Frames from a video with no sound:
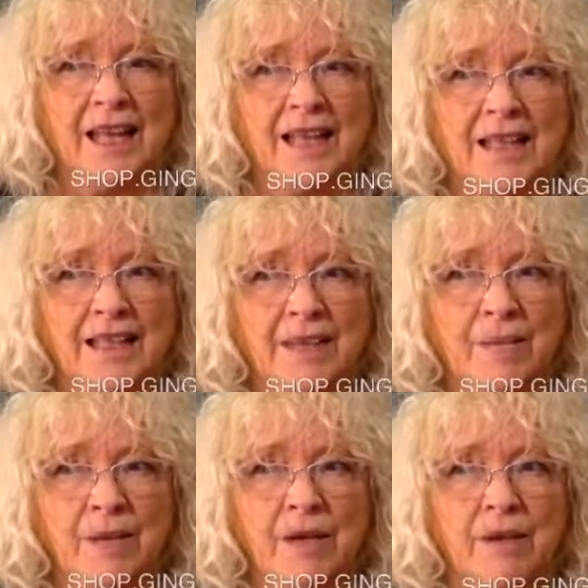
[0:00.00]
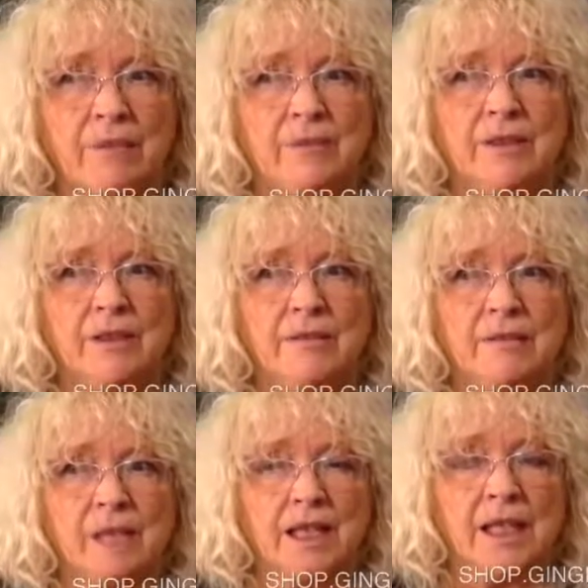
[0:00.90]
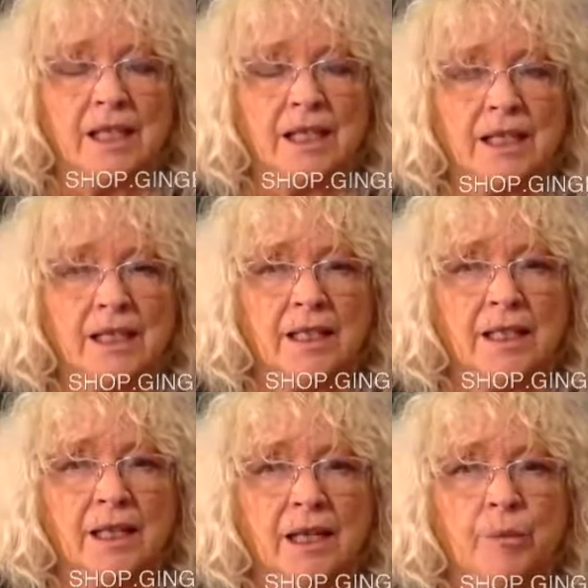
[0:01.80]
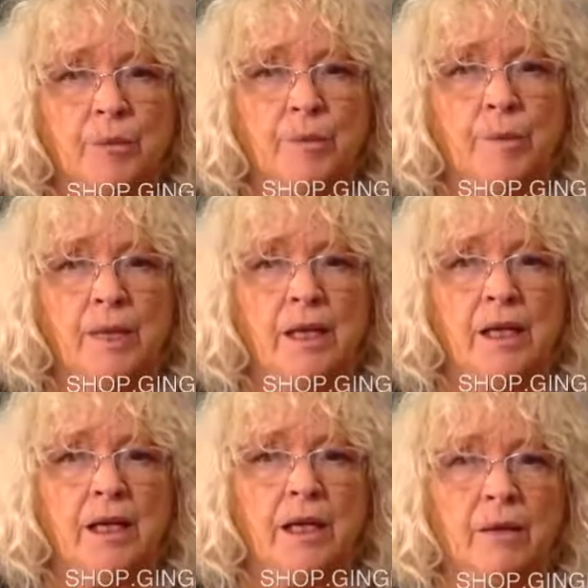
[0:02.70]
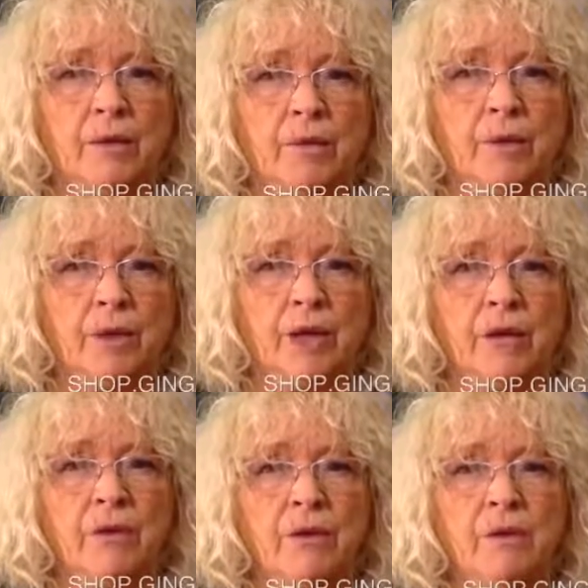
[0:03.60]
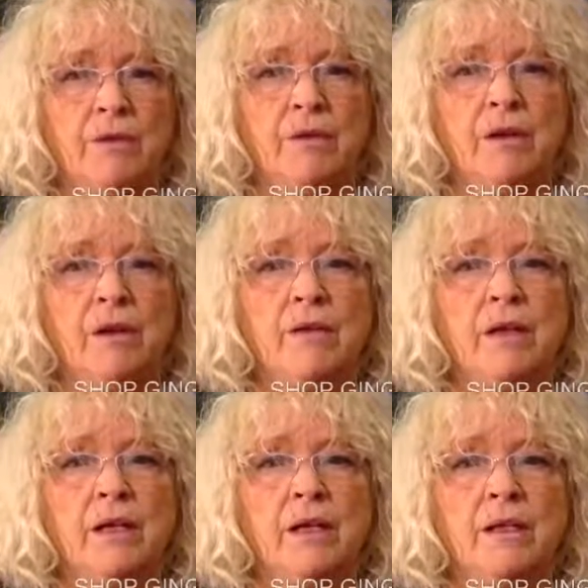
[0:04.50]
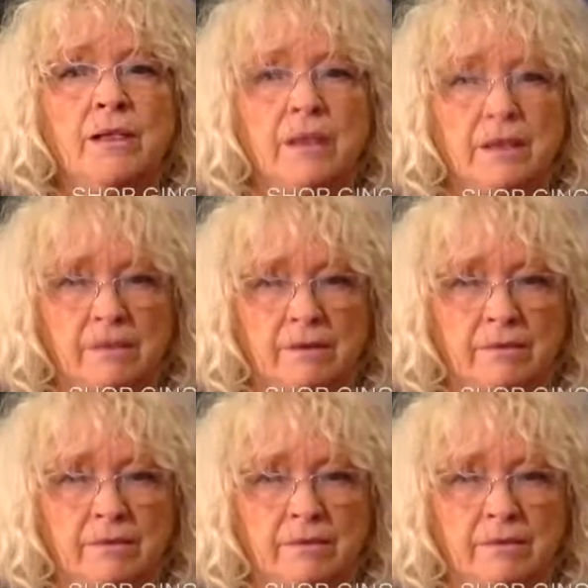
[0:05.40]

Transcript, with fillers: And sometimes it will be without you even knowing it's there.